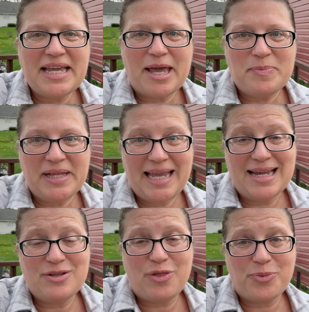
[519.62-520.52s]
I
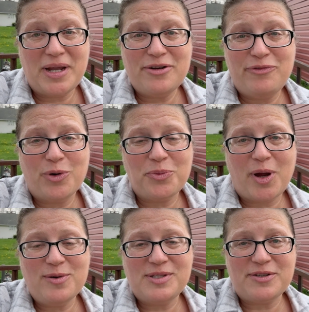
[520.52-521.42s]
plant 3 to 4
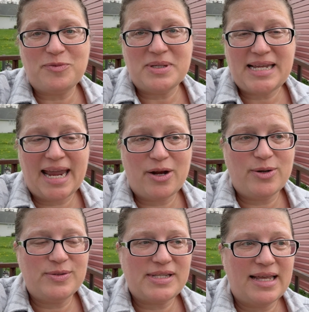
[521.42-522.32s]
rows of
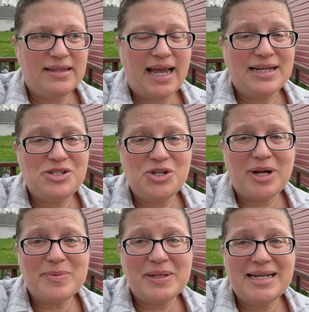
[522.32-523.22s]
potatoes, and last year
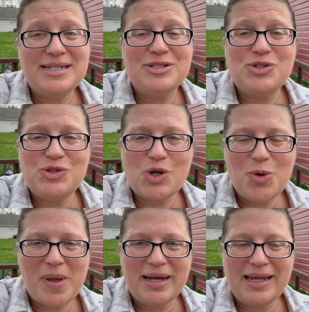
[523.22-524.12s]
I planted so
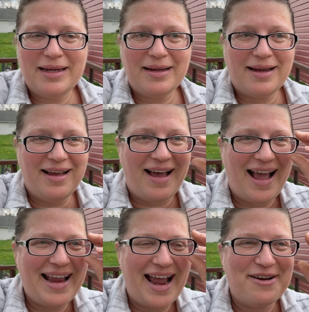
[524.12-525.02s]
many.
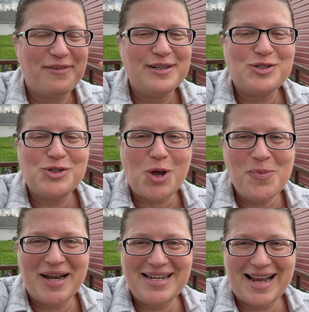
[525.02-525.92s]
I have so
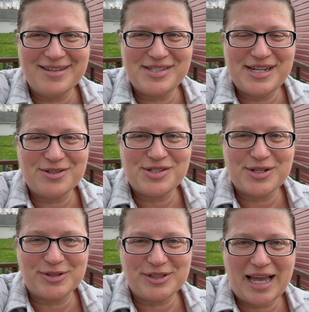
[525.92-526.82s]
many downstairs that
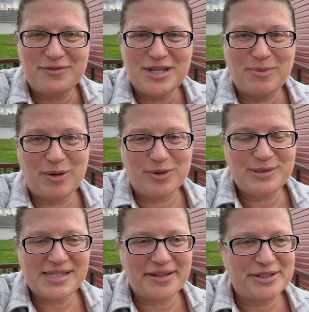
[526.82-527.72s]
are left in my
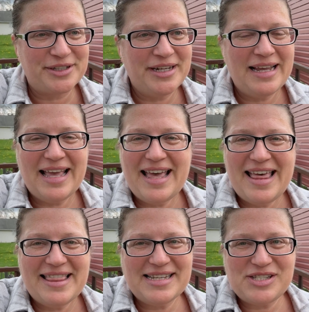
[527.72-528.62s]
root cellar.
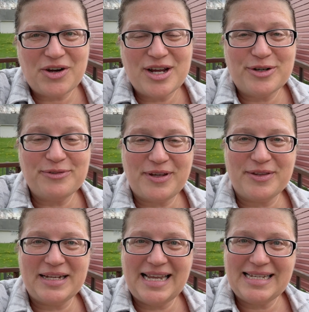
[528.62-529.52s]
This year, I don't feel
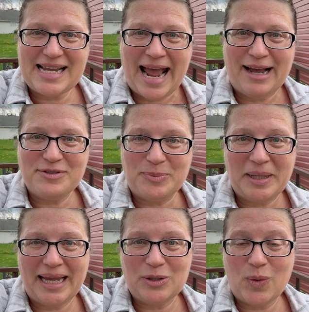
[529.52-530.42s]
the need to have to
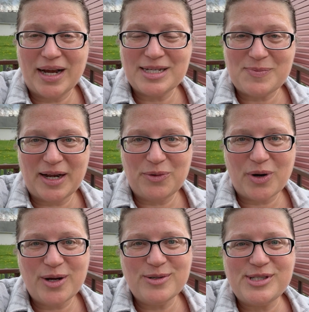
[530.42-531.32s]
plant quite as many
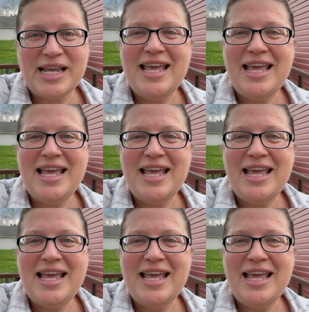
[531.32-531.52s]
rows,